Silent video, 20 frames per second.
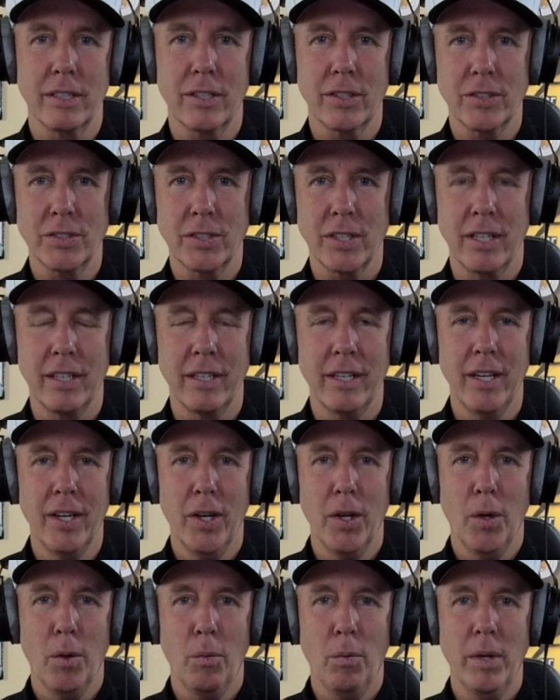her son,
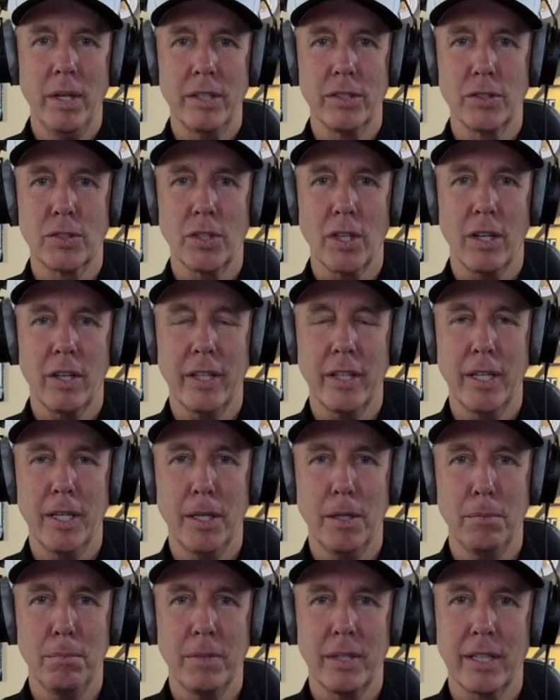went and saw
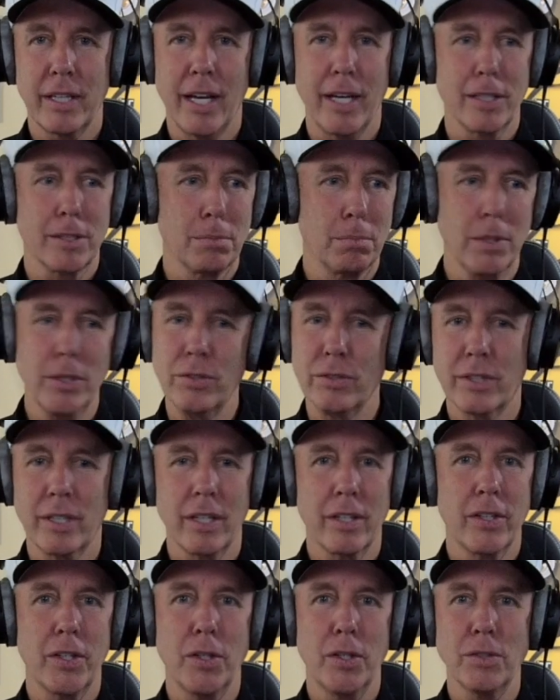them at the House of Blues
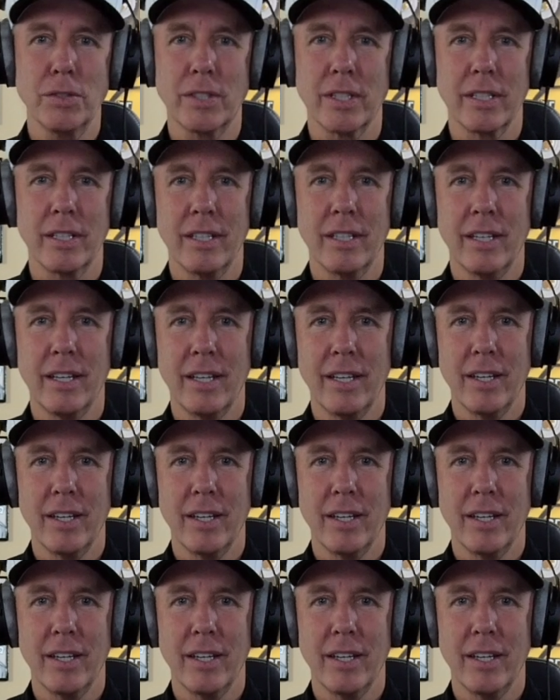here in Houston